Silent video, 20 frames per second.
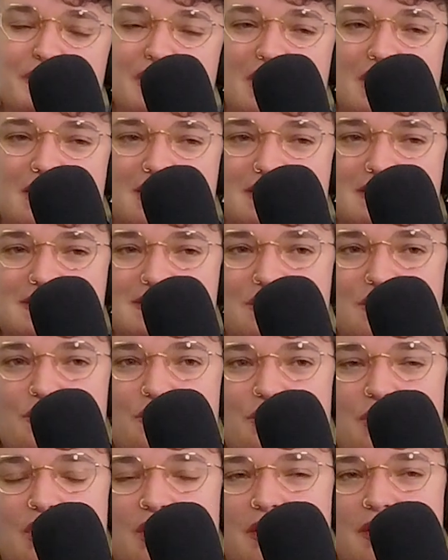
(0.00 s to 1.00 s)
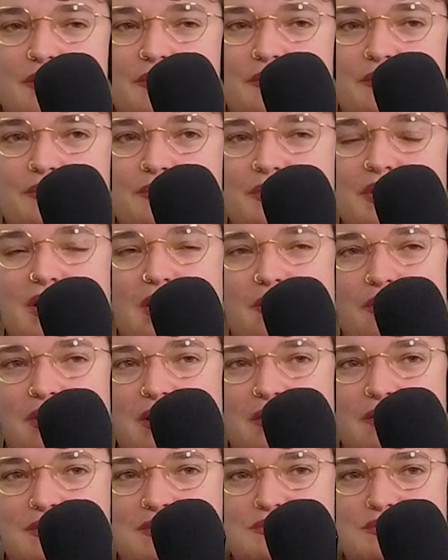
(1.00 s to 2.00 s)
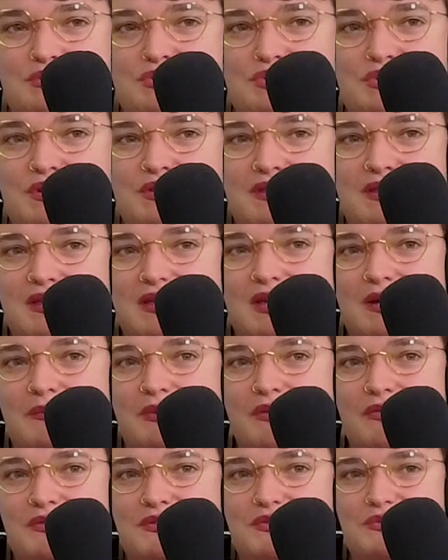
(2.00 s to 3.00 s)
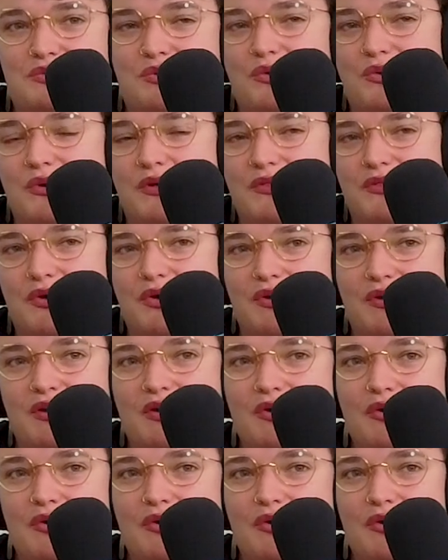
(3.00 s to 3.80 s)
And so, when I was originally thinking about this role, I thought,